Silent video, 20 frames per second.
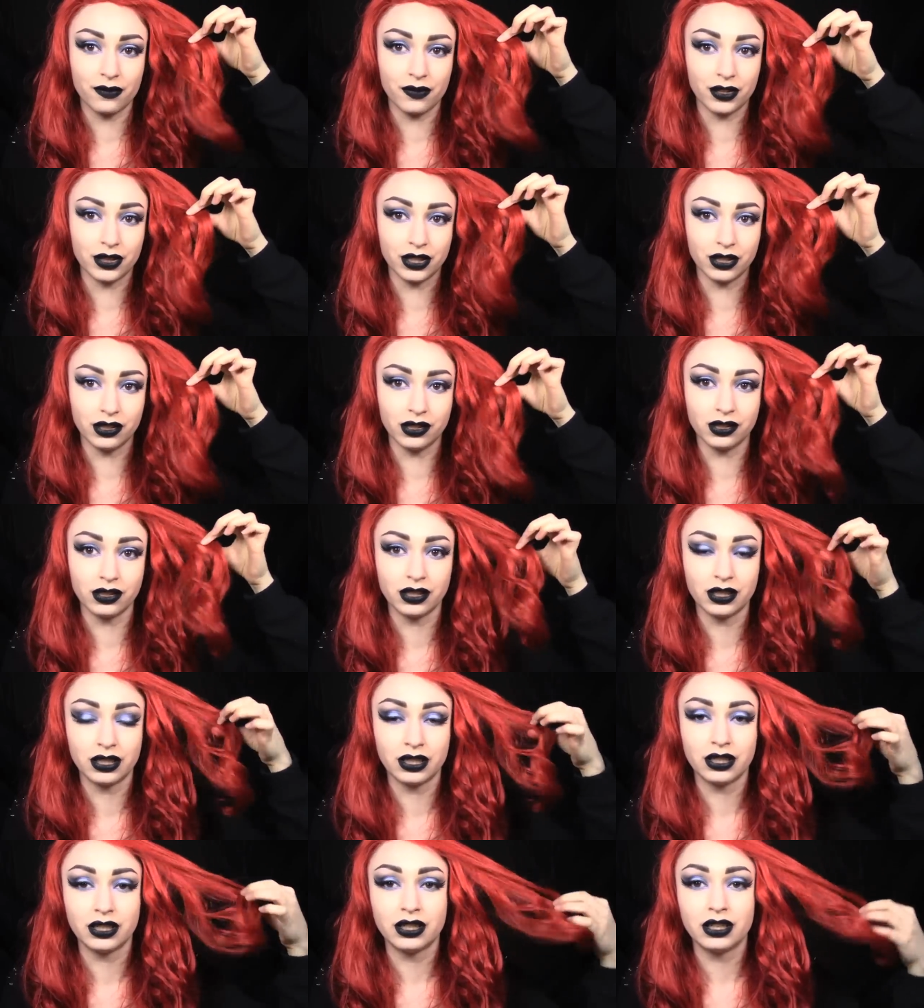of a little
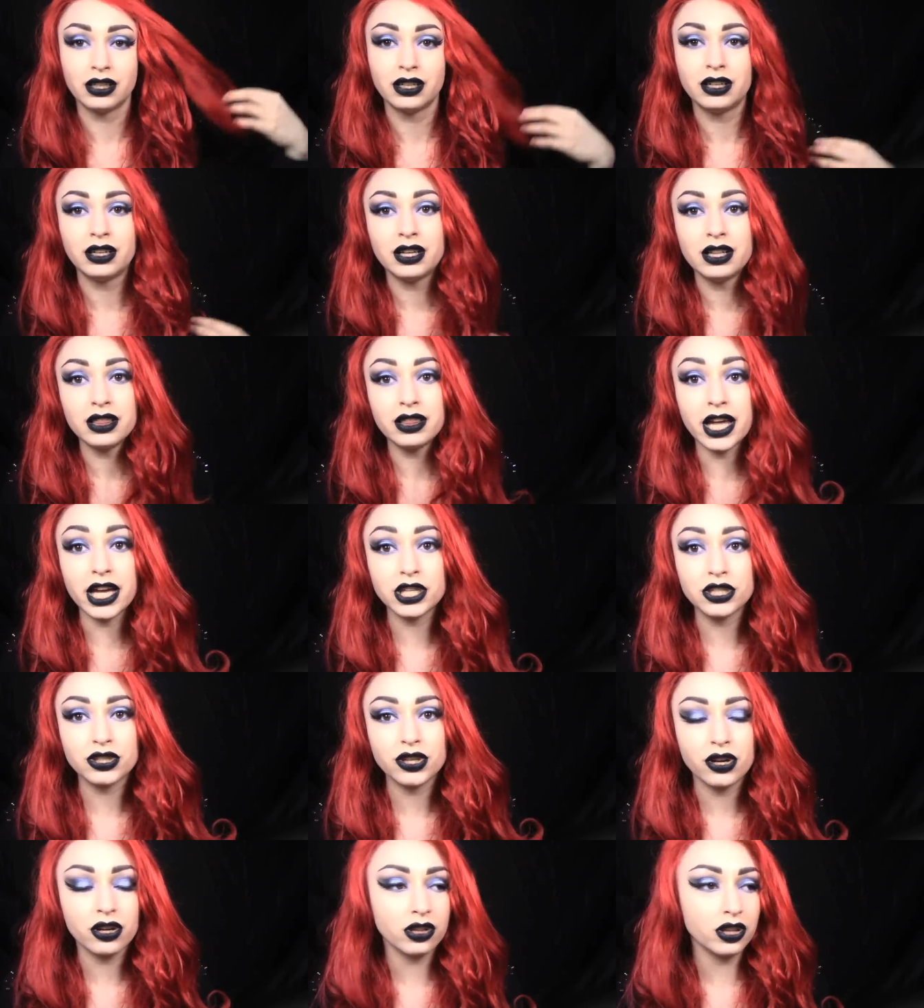
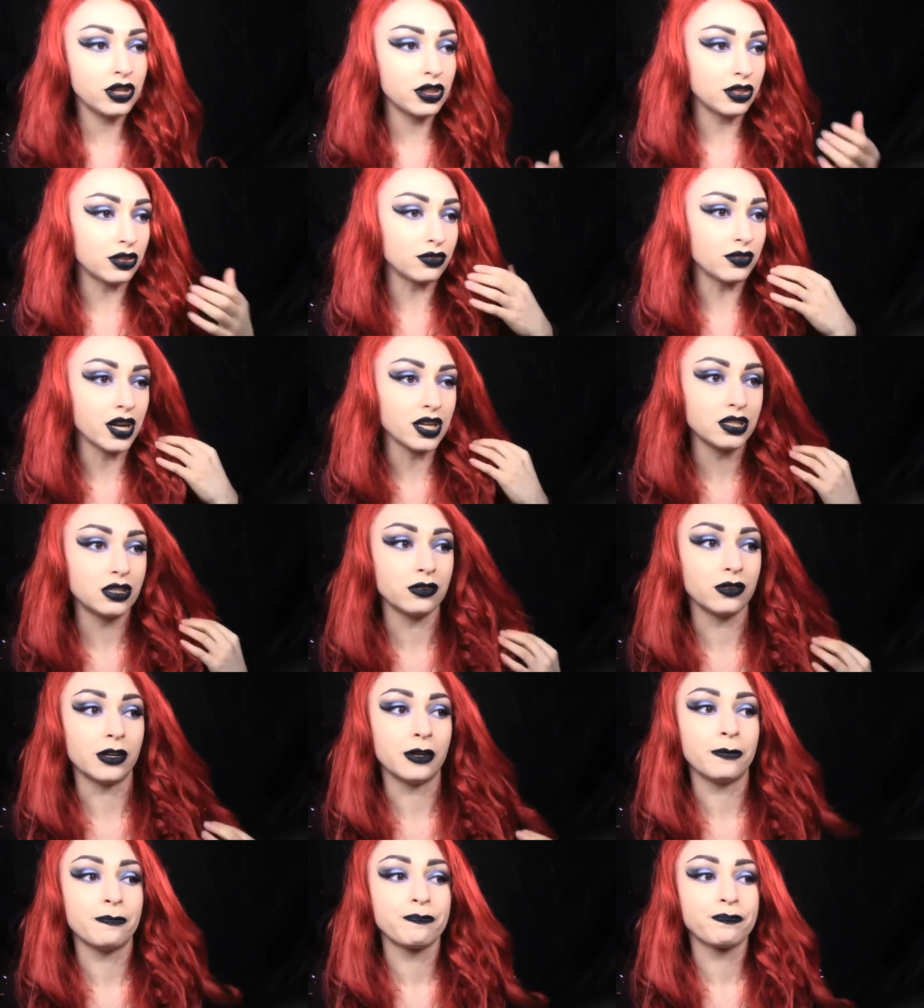less curly than the rest of
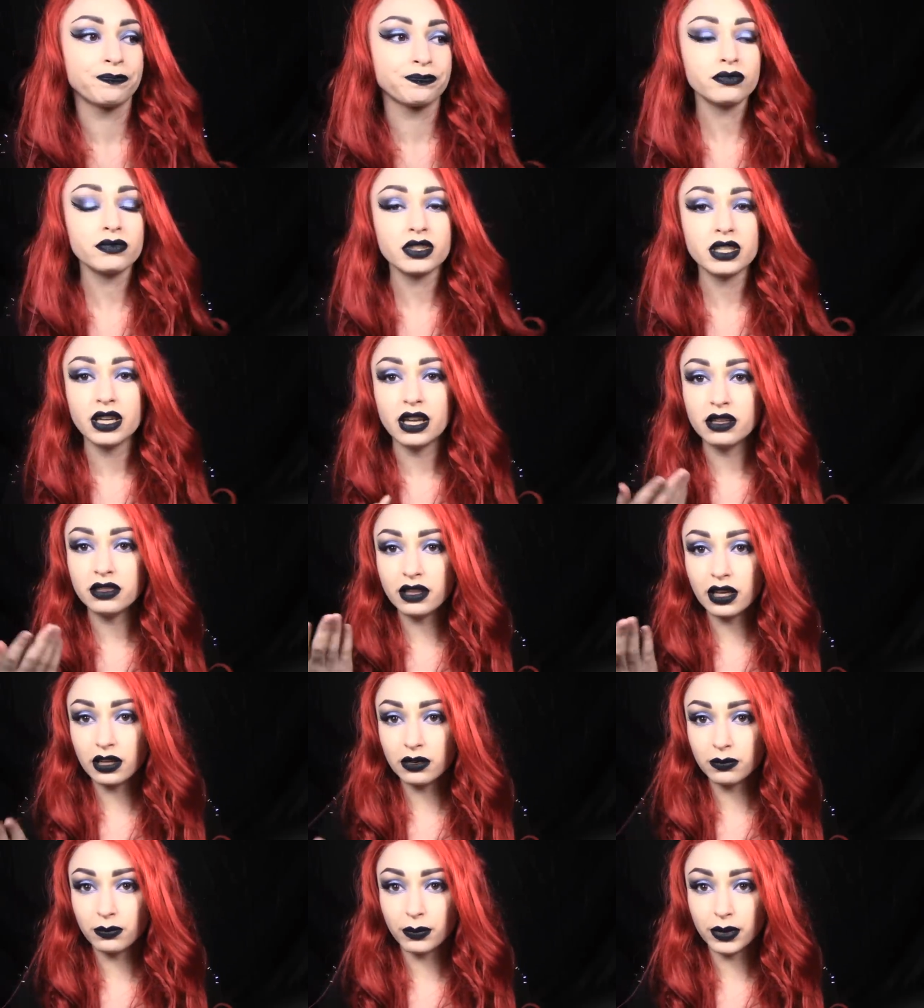it. And
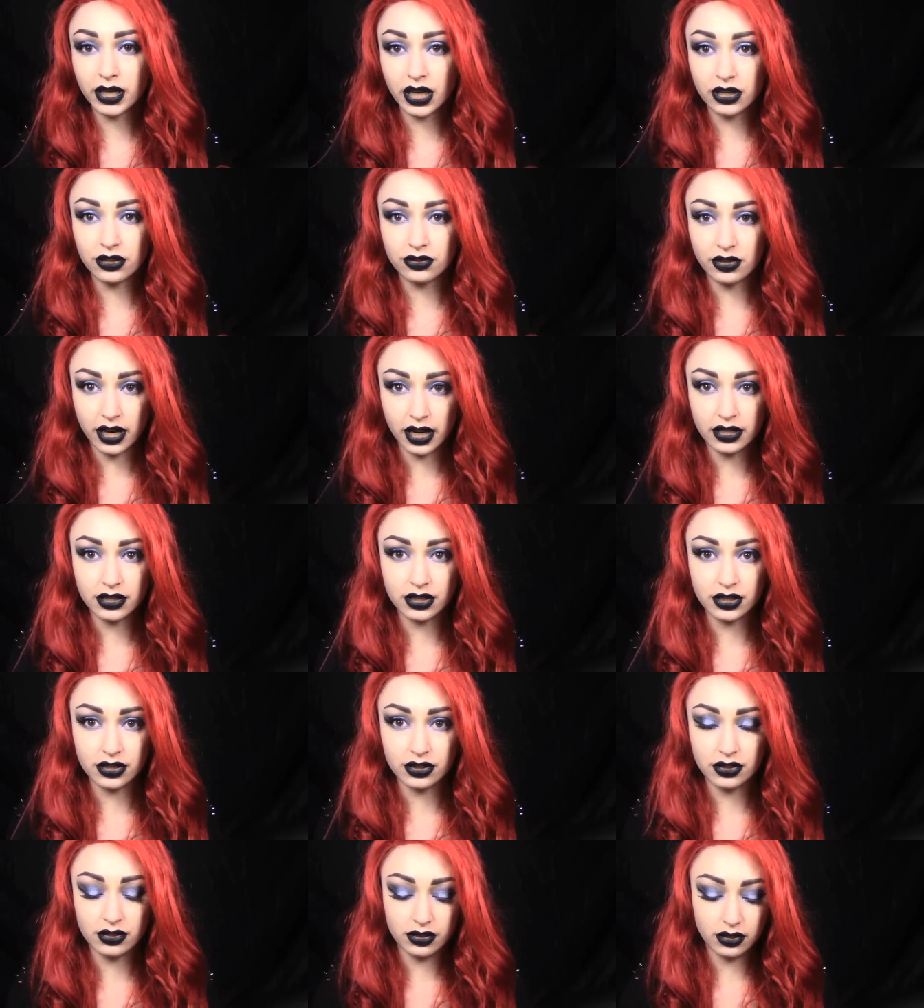then when I tried to
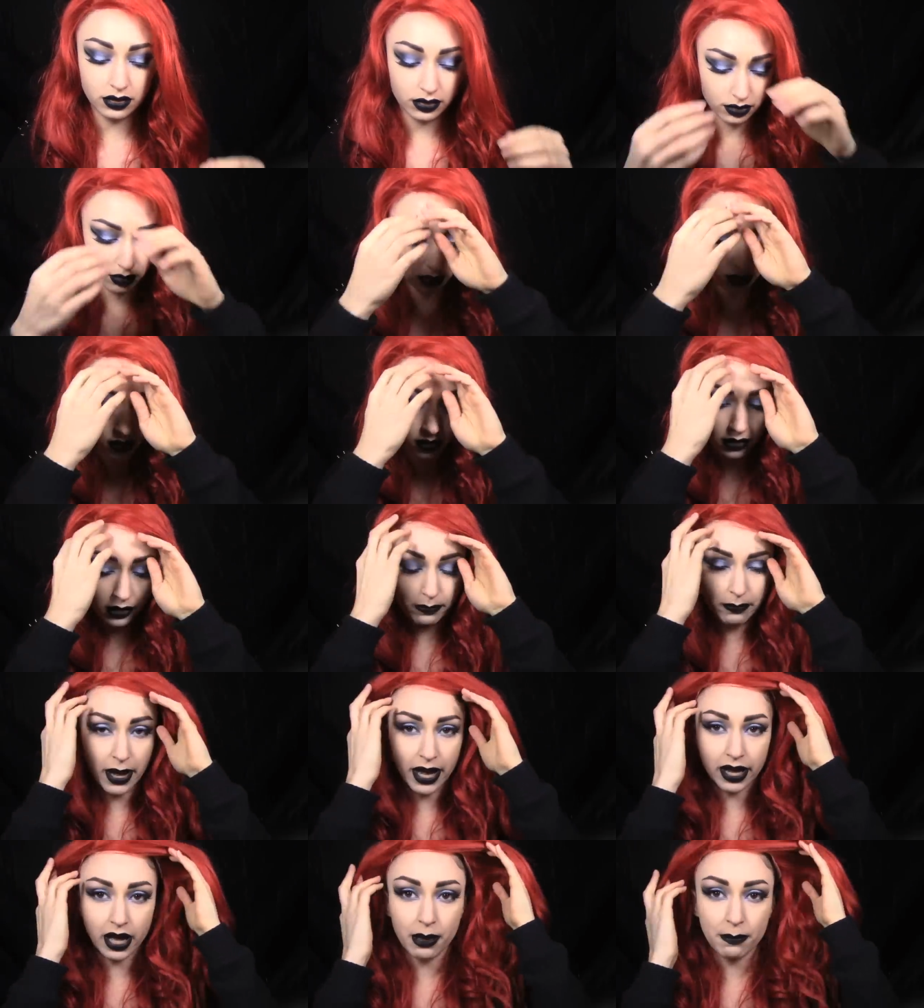curl it
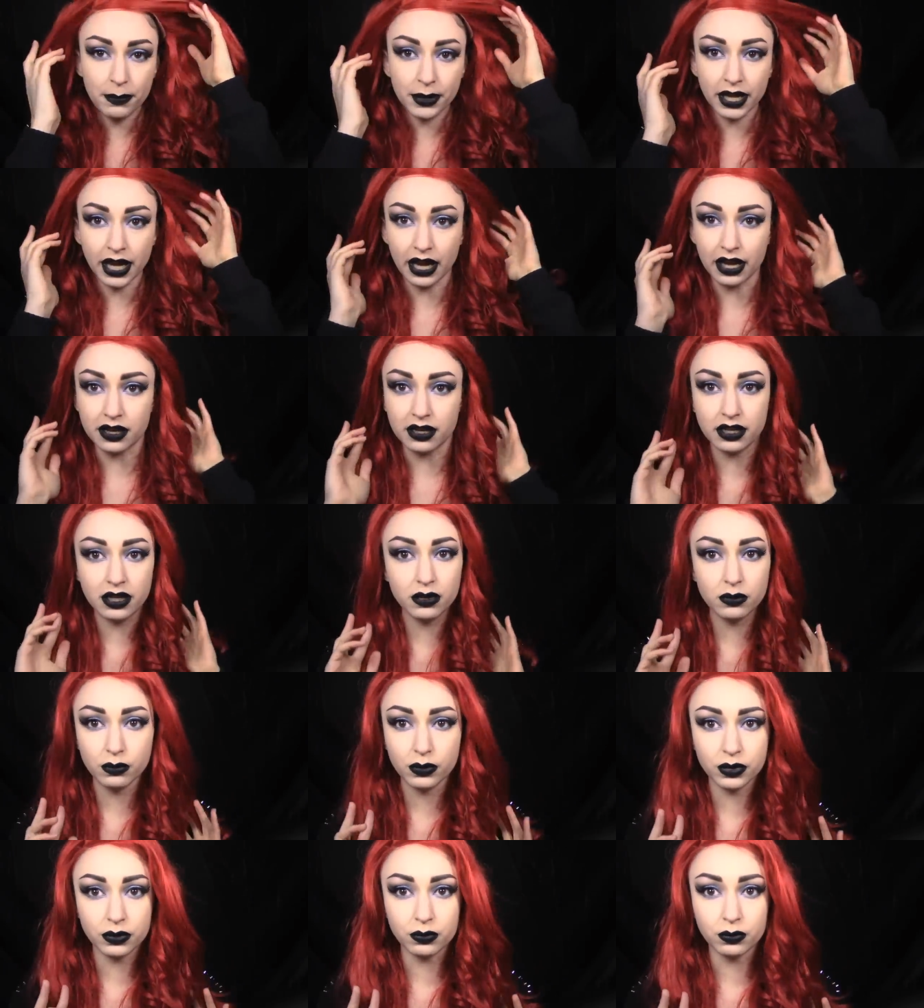back up again,
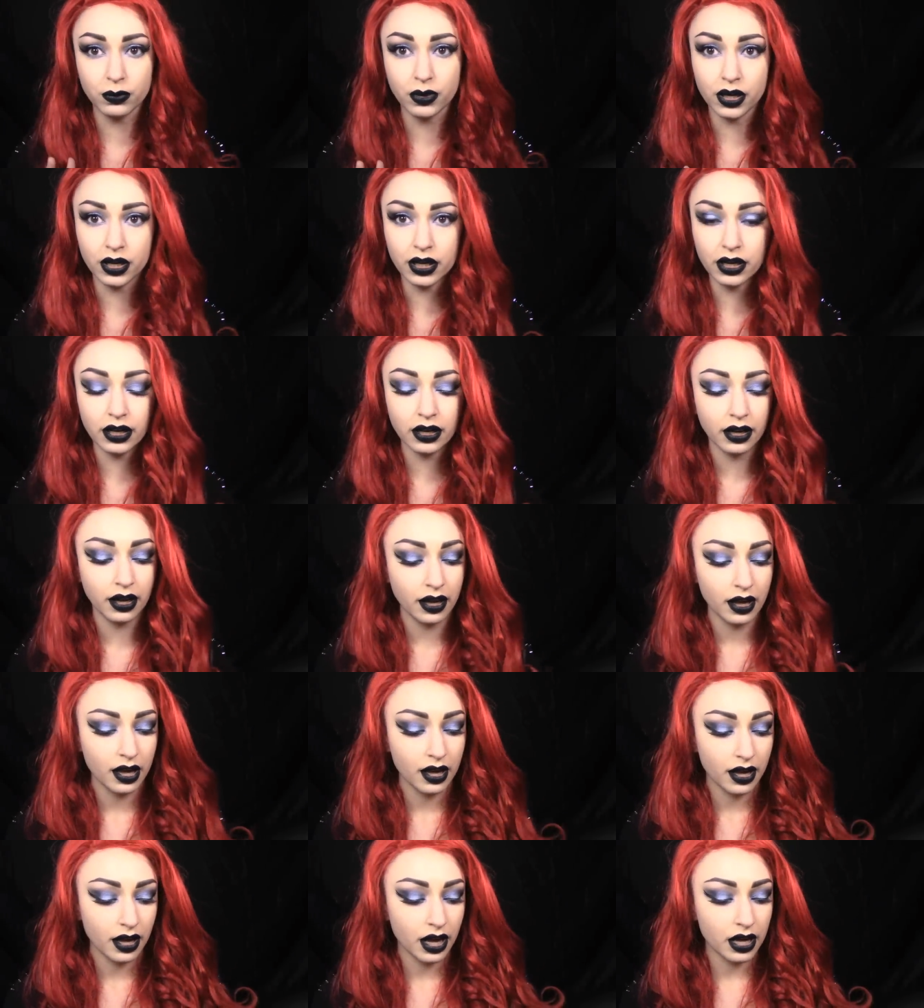it wouldn't work.
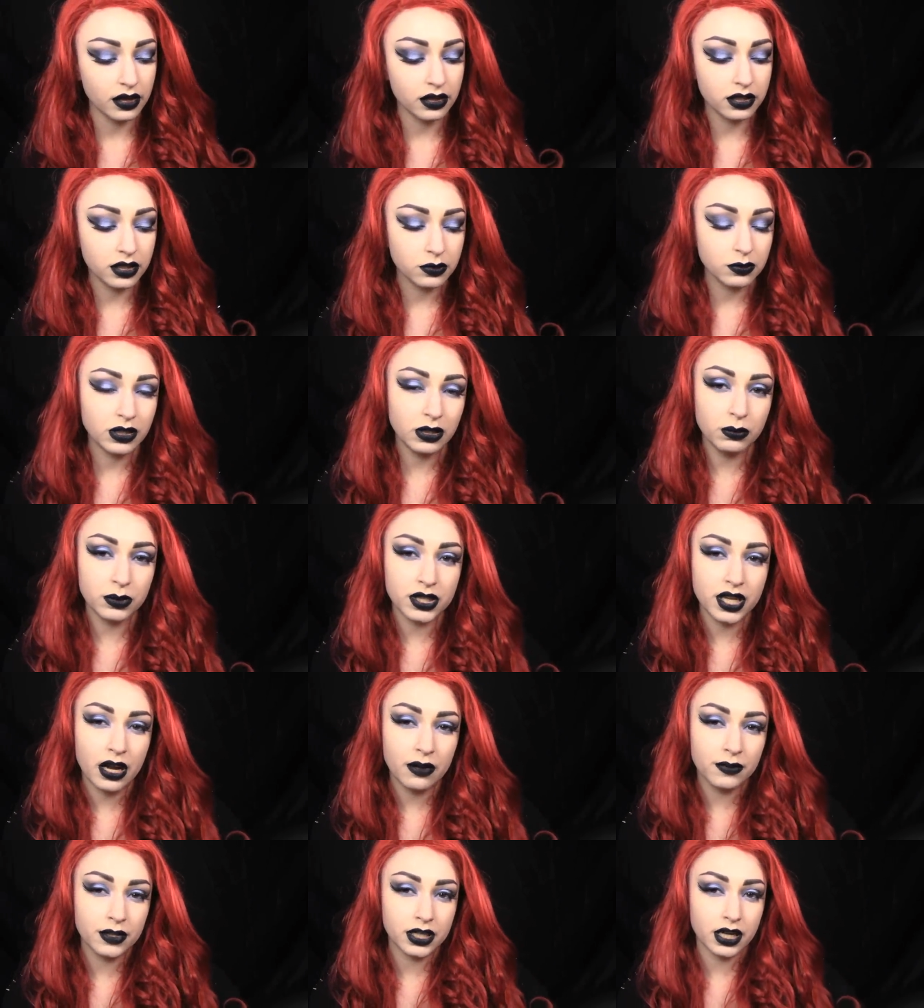And this wig was
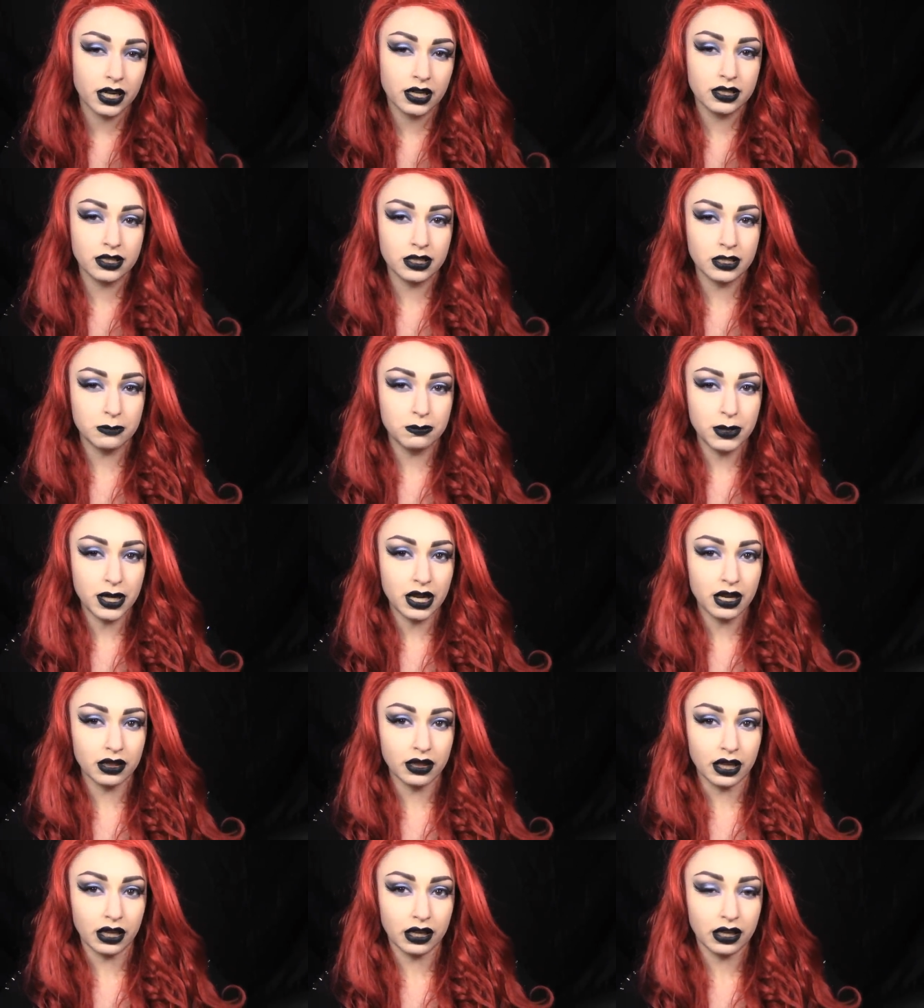advertised as
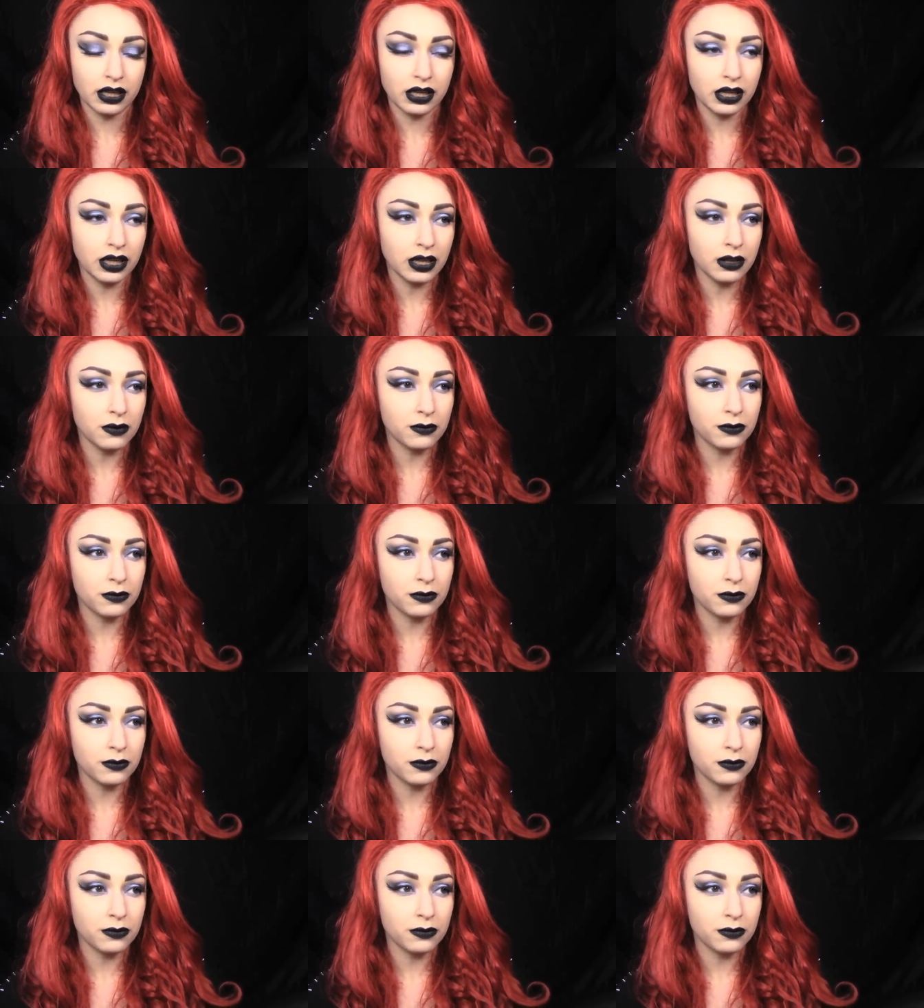being like heat